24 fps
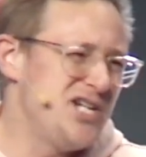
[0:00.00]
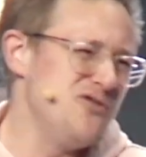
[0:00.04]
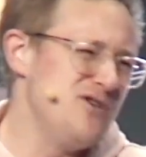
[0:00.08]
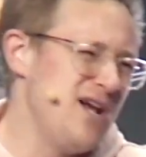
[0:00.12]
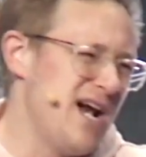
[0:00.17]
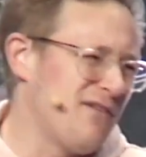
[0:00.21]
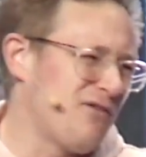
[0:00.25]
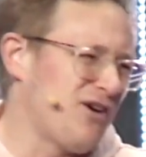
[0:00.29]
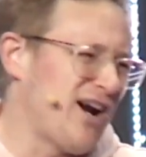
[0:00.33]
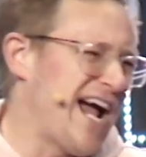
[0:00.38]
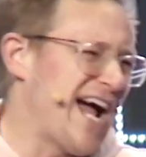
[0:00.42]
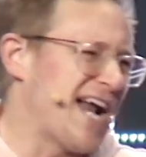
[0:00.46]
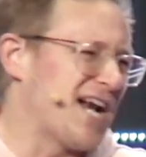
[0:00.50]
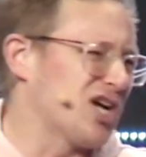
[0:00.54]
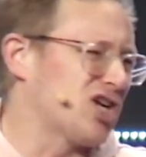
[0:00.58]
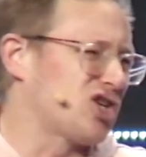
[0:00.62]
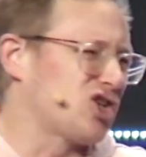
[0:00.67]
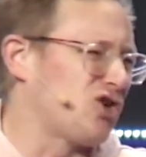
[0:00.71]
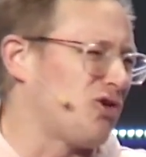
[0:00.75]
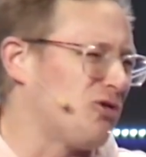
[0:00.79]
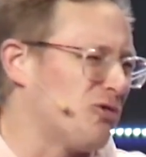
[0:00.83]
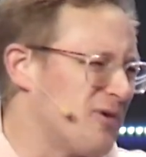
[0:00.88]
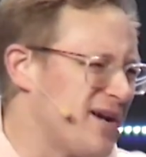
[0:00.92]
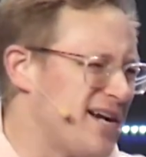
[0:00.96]
You never had a
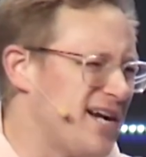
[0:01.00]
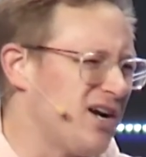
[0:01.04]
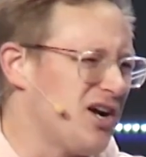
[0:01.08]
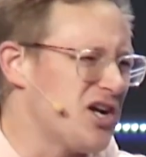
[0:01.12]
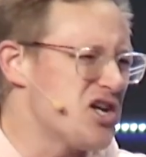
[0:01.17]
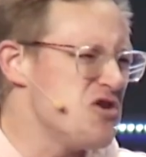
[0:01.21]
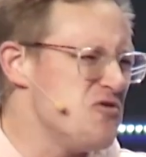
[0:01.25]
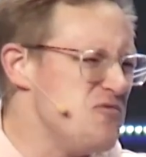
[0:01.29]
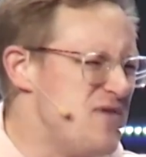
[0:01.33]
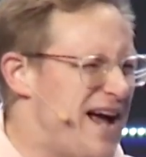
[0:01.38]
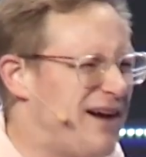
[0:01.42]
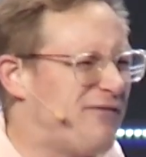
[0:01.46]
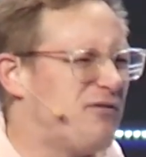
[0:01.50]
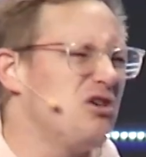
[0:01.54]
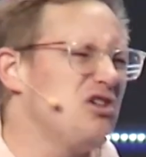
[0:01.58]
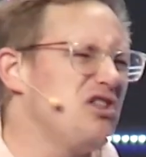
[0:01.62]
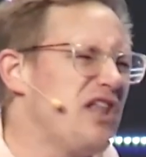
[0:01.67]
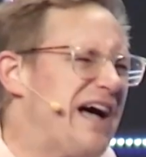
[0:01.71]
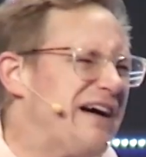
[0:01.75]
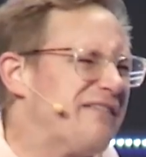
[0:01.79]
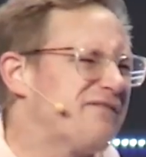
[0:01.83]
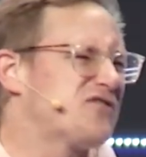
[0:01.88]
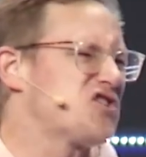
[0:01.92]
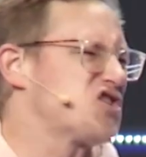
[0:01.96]
career. You never
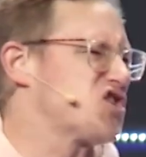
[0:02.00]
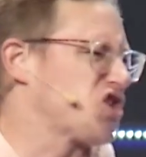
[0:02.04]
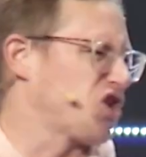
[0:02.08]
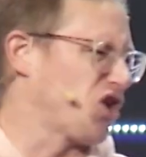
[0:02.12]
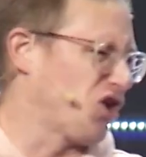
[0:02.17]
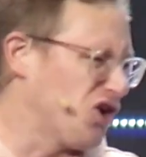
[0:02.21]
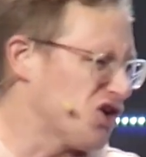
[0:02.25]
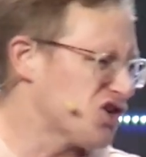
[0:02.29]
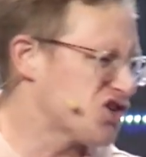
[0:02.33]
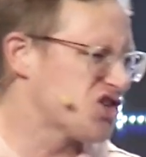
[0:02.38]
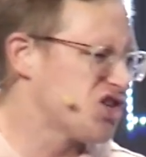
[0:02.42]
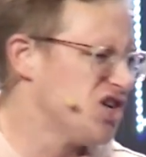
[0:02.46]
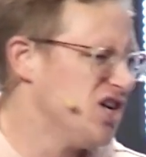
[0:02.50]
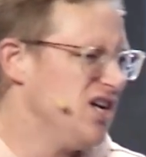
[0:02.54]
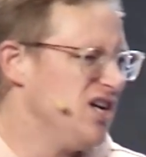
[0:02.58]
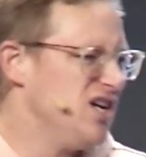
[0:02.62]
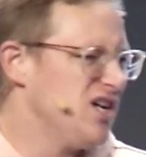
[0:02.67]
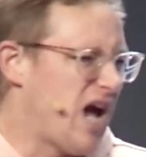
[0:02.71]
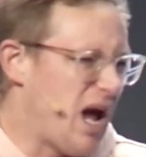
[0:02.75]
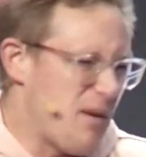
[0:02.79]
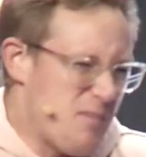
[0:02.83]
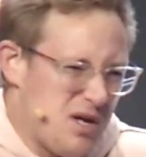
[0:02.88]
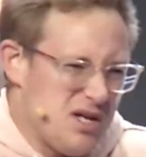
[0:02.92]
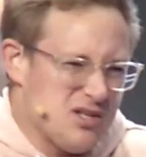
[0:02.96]
left church.
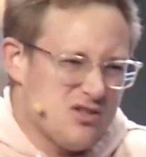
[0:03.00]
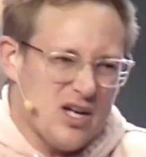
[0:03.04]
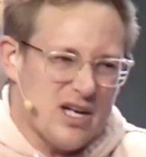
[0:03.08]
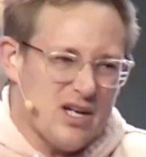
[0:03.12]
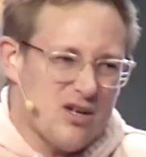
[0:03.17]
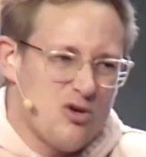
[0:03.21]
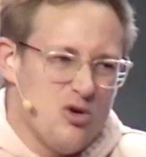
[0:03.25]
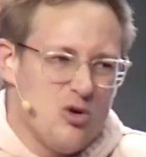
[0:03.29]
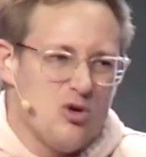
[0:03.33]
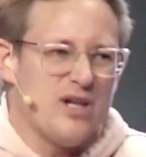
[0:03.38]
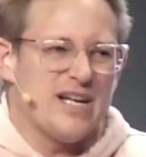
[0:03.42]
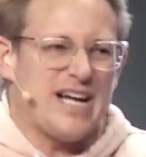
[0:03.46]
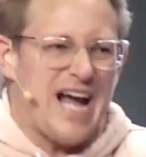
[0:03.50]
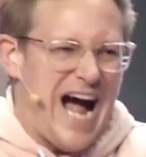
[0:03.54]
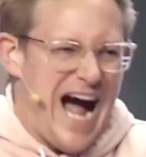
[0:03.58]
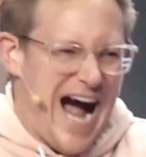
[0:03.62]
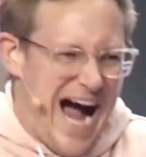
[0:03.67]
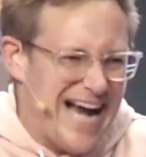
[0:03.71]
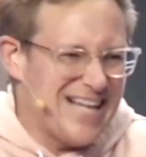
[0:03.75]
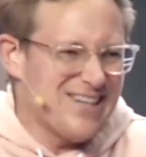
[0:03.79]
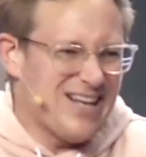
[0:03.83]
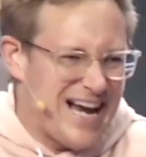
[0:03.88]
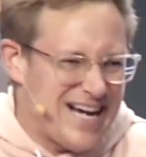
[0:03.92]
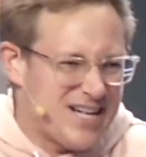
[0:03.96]
I mean, it's like, cool, like,
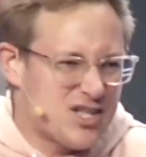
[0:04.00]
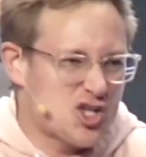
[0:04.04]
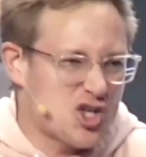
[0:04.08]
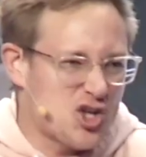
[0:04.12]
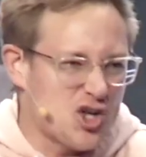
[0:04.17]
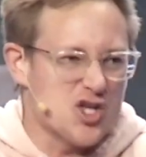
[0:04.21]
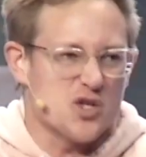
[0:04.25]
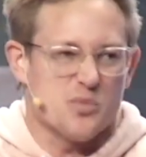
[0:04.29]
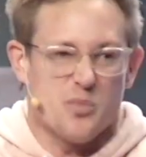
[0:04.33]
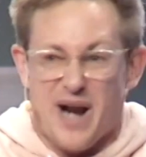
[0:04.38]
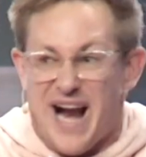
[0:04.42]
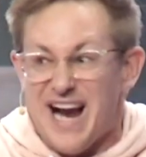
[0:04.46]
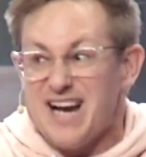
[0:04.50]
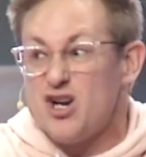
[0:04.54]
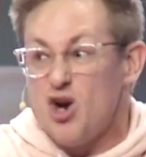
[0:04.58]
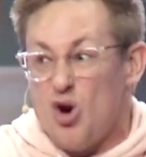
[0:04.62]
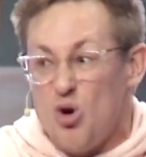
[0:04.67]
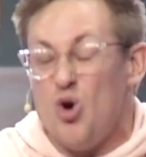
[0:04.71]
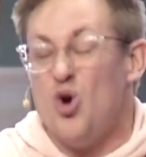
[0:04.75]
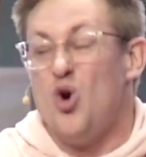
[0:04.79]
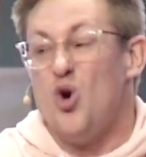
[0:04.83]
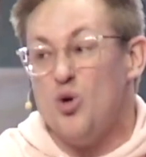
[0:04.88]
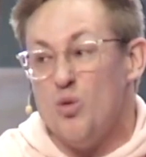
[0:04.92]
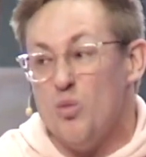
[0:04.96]
I like church, but I
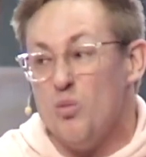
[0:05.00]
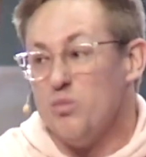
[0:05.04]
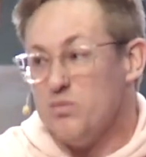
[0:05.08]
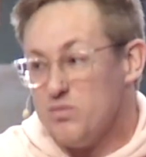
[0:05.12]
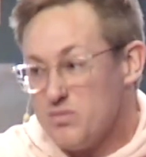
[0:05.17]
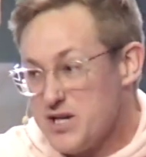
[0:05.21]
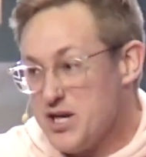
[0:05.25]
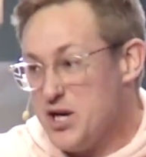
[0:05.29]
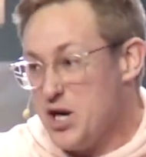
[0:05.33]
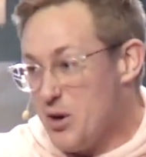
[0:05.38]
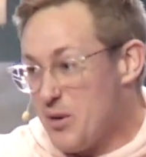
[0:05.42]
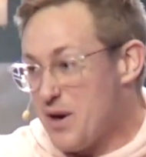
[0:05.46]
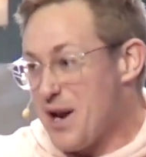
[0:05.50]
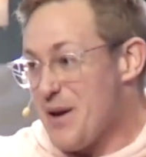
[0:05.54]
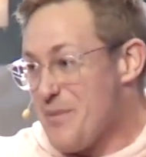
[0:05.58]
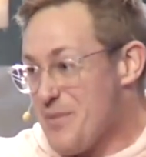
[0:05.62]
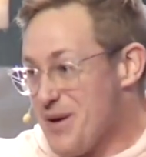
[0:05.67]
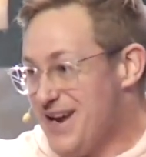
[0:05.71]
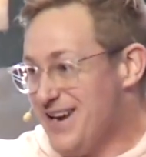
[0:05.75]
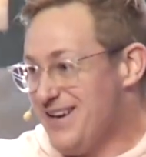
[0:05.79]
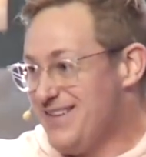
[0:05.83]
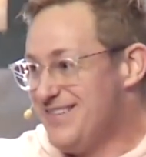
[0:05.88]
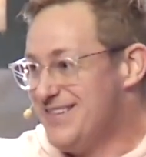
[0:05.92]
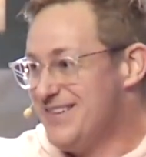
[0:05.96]
go home. You know what I
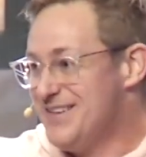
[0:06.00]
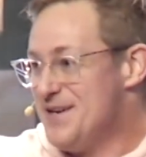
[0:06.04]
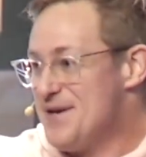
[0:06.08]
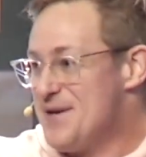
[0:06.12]
mean?